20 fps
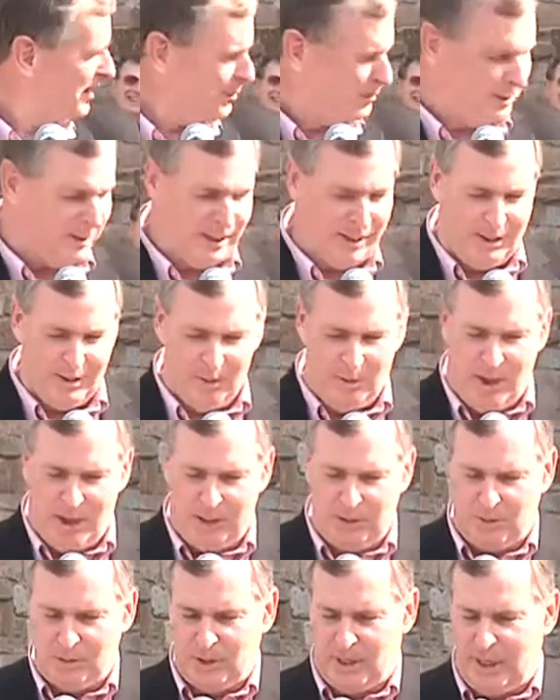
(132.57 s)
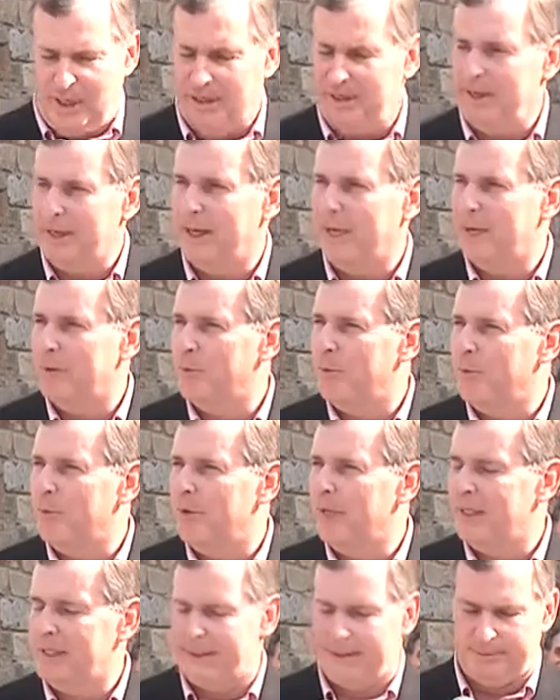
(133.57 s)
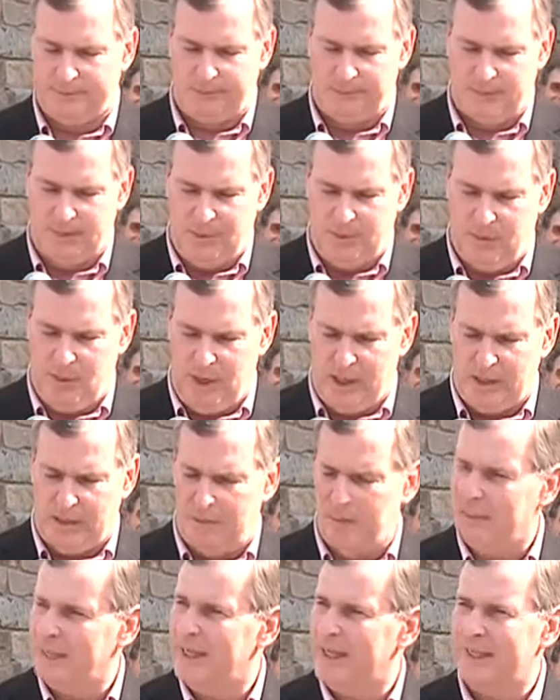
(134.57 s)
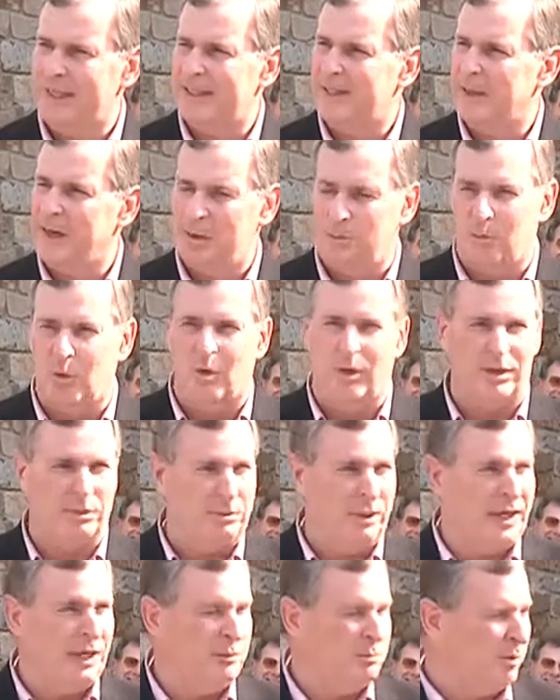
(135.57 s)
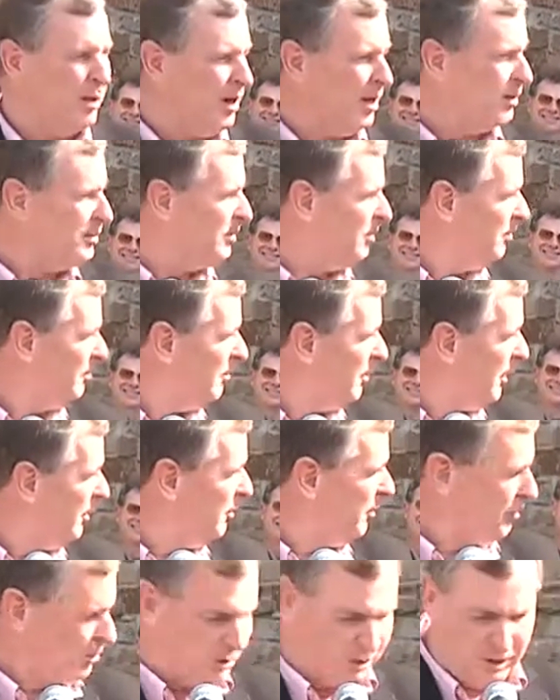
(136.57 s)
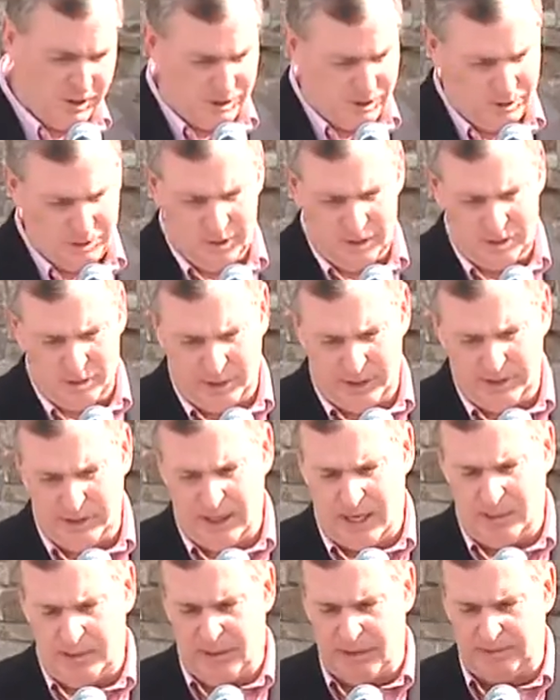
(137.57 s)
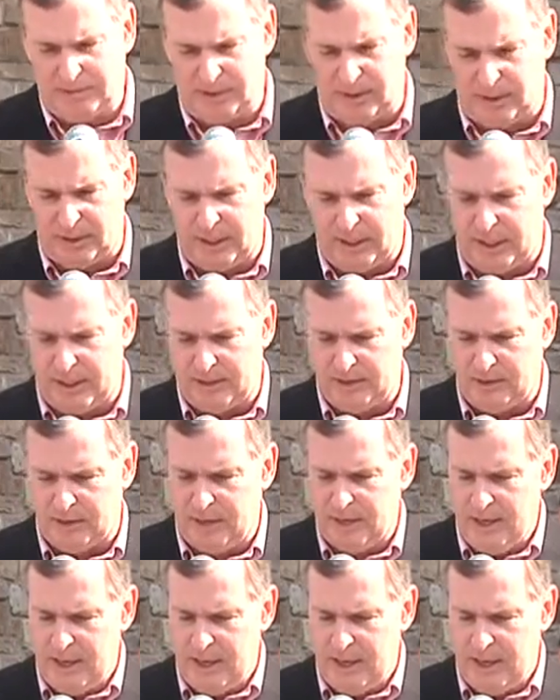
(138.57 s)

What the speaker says: Welcome, John, and welcome on board to Indy Parks, and I think you're going to do a great job, obviously, and I know